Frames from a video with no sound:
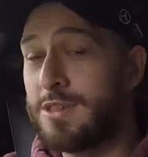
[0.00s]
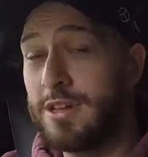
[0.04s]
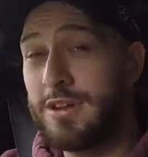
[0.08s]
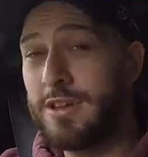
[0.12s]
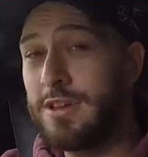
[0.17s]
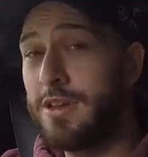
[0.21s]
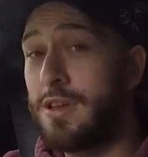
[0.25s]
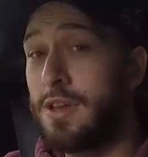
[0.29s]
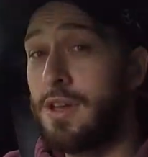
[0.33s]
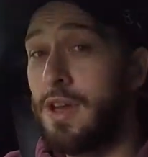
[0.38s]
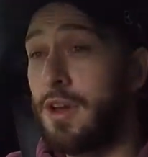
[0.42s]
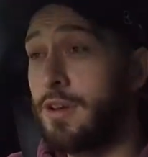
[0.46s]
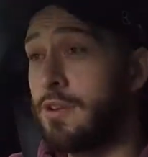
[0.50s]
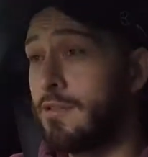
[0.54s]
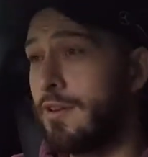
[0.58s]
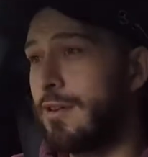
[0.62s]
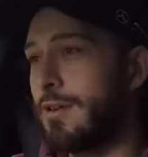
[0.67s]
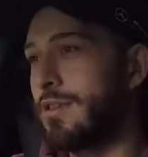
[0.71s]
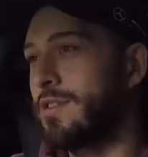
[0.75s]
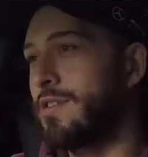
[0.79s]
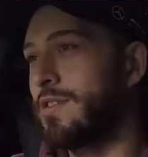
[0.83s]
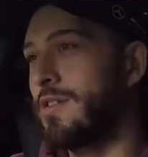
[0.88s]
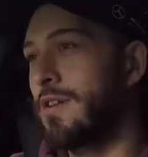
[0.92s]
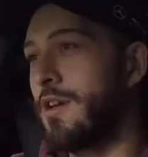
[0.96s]
I don't go
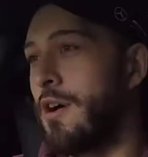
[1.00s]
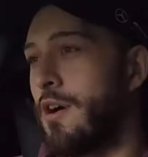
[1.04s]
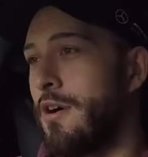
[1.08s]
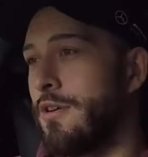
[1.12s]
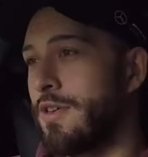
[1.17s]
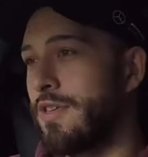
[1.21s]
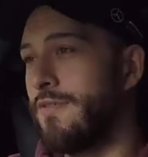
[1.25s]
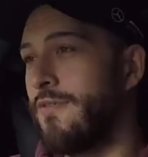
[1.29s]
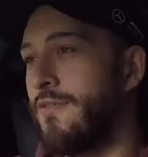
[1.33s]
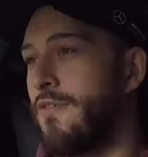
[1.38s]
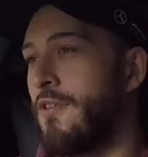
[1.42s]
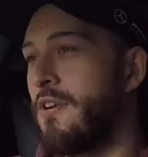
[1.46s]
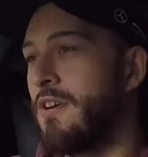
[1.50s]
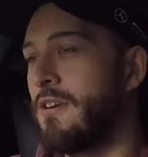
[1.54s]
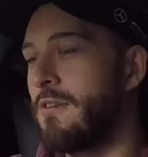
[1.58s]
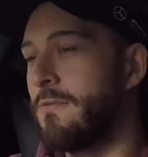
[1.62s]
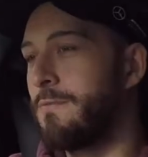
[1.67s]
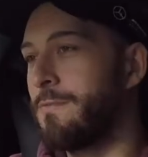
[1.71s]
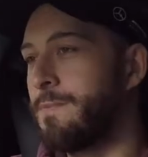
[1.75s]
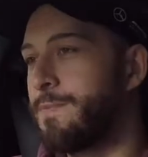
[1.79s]
close to the cars in front.